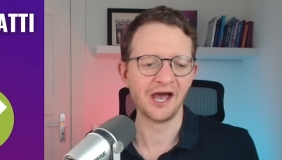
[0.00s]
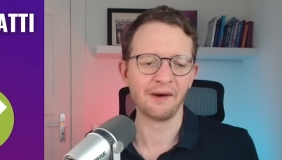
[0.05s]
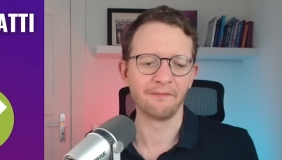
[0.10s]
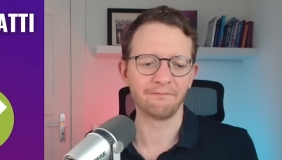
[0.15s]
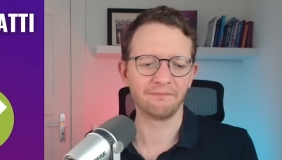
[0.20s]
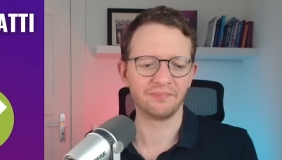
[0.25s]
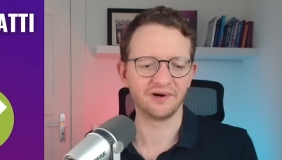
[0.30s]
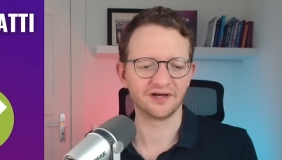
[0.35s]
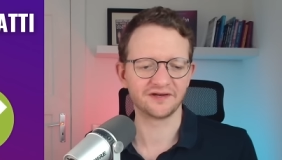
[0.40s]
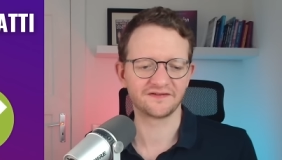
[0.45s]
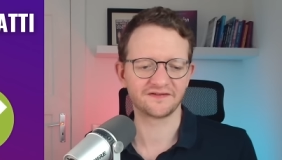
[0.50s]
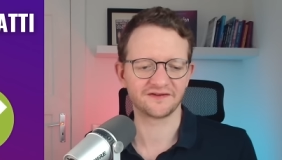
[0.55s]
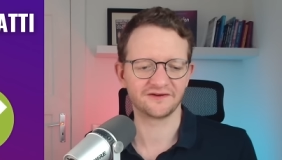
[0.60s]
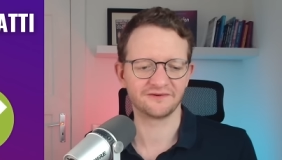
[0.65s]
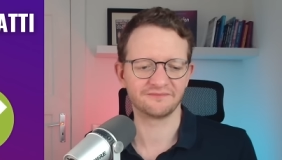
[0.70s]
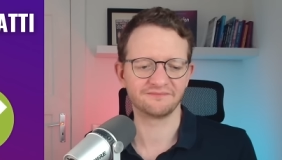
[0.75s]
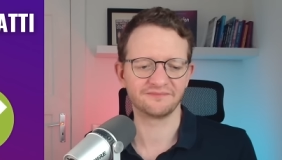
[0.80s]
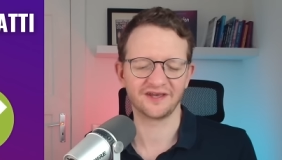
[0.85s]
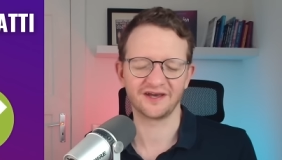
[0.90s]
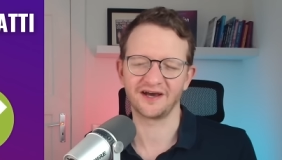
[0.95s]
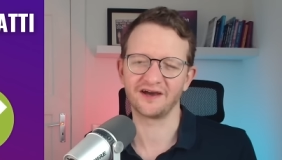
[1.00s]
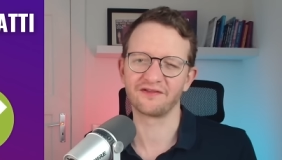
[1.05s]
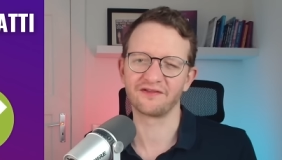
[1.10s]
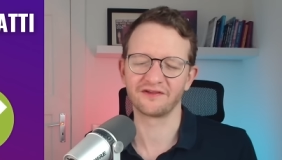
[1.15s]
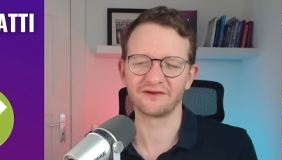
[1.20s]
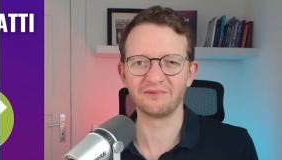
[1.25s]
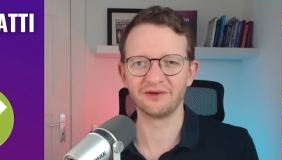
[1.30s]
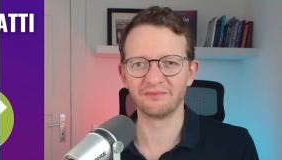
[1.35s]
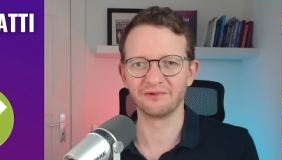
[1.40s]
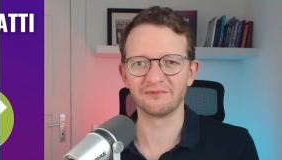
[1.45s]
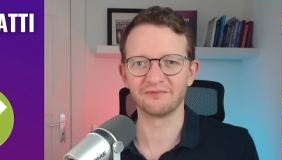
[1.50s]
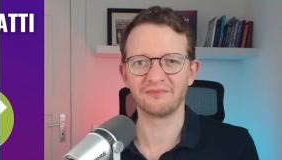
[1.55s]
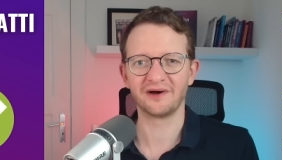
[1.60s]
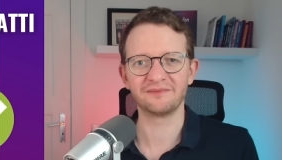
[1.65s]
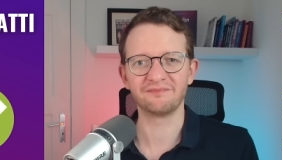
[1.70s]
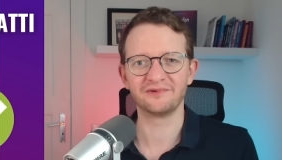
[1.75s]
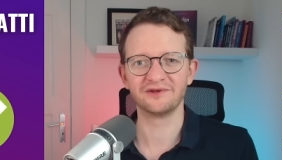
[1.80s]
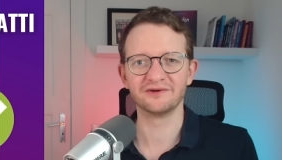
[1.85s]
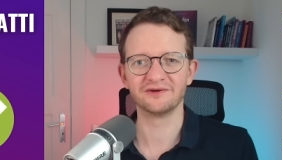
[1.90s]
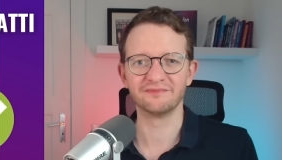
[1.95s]
But yeah, I think people might
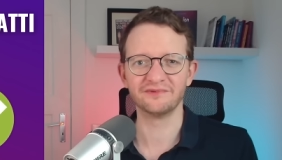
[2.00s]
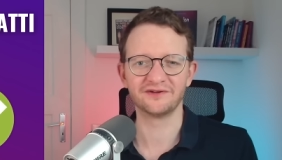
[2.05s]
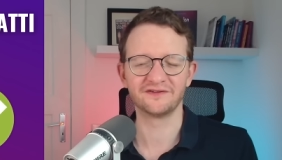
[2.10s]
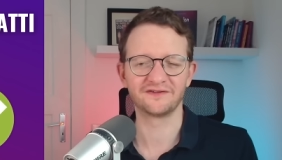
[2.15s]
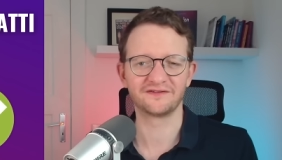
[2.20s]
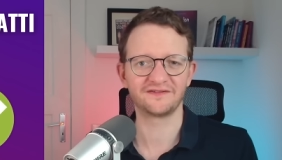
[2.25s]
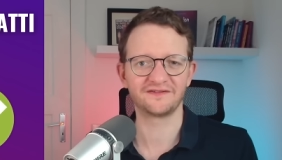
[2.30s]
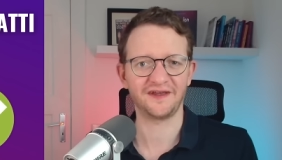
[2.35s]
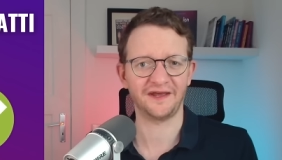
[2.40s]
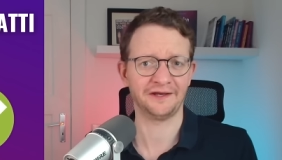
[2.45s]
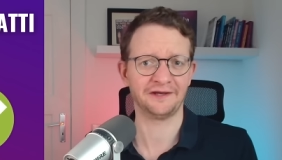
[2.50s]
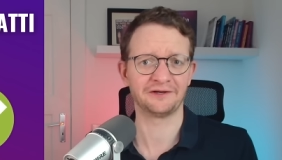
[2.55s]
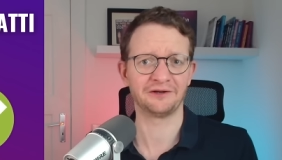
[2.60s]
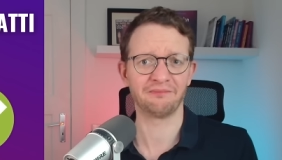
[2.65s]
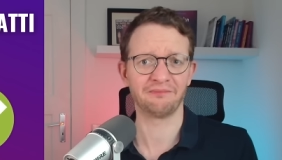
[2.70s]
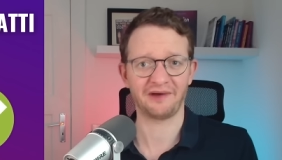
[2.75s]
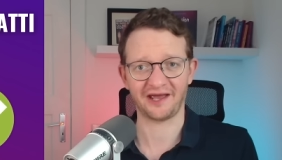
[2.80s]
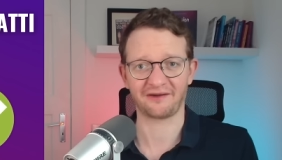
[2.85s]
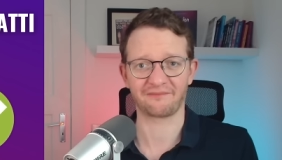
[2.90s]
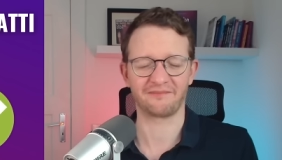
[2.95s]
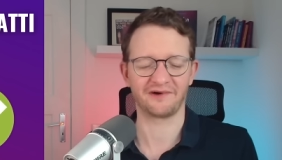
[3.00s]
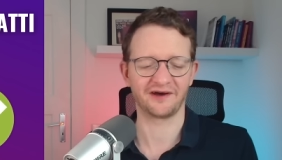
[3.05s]
be a bit taken aback by